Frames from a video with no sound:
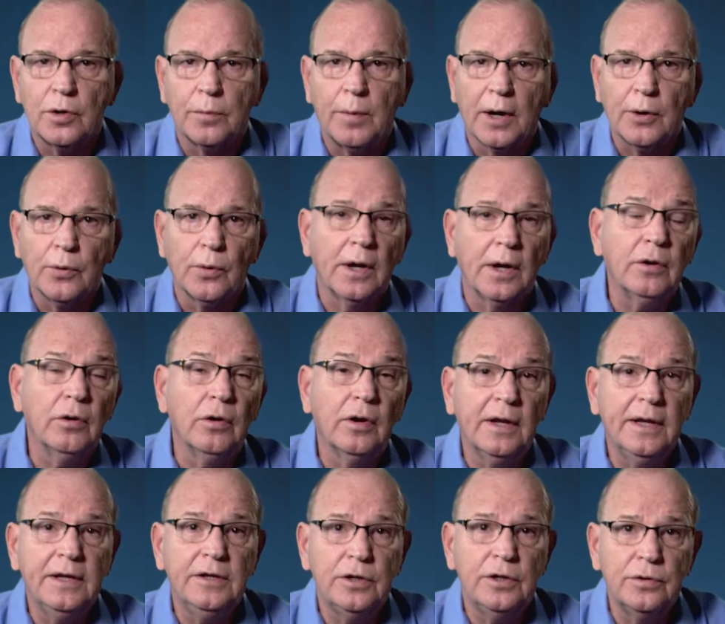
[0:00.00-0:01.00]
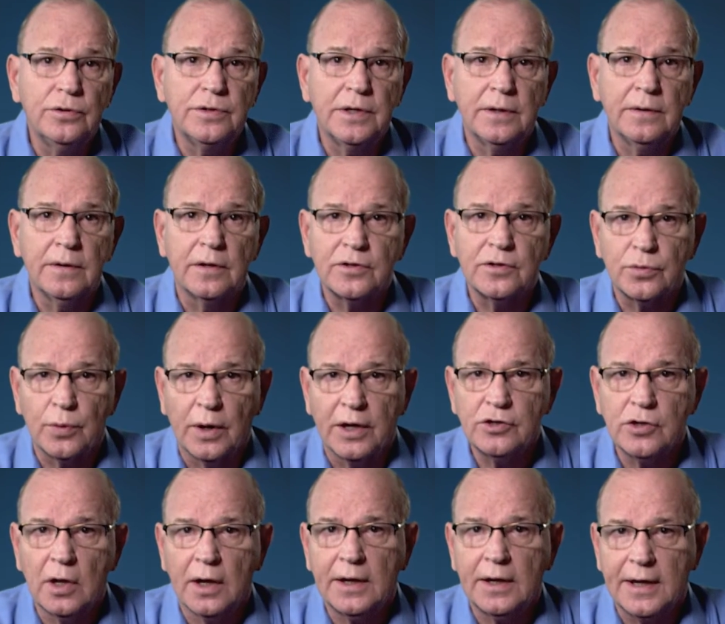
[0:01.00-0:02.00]
So by regularly using the
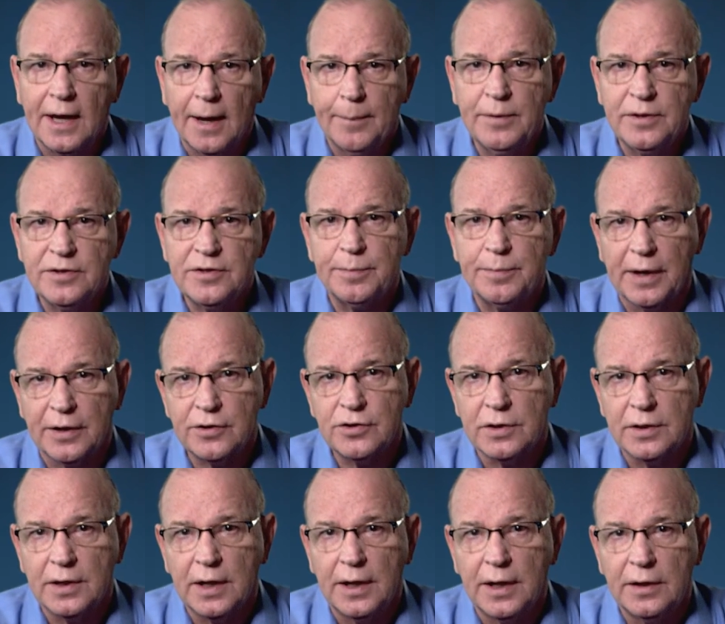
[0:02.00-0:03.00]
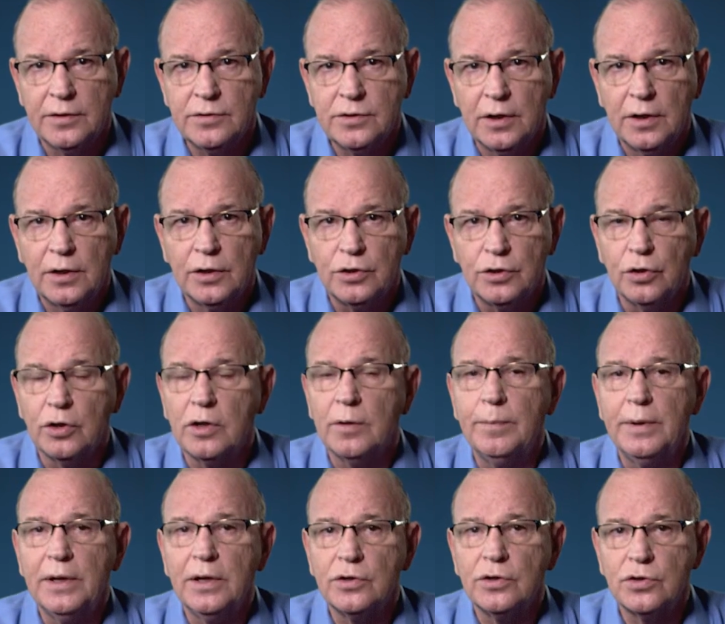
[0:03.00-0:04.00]
Swagelok Gap Inspection Gauge, you
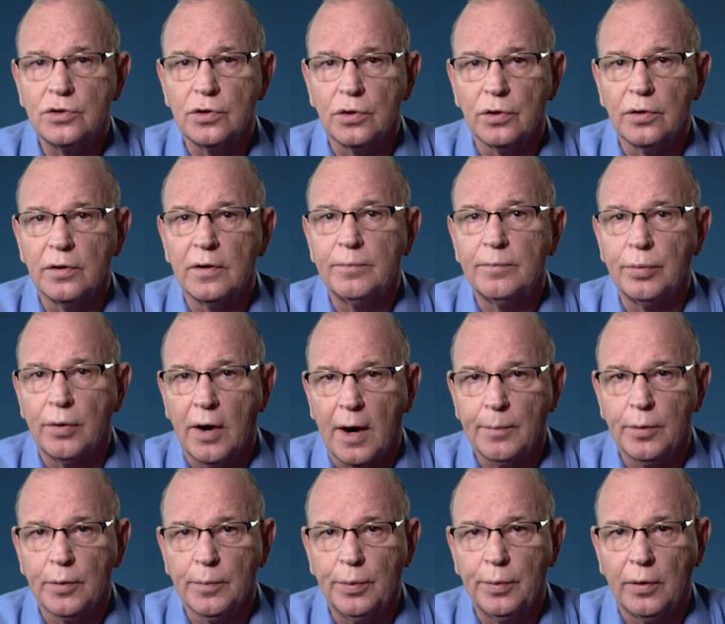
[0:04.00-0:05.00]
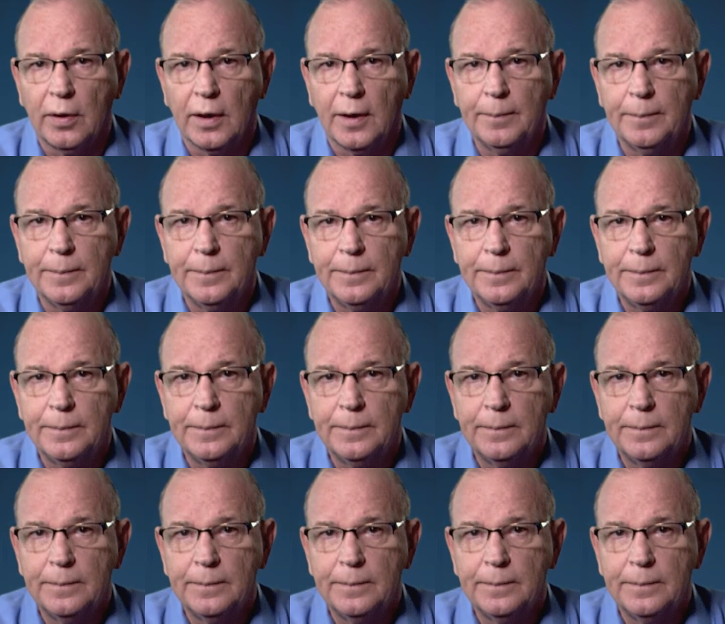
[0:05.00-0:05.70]
can be assured of proper pull-up.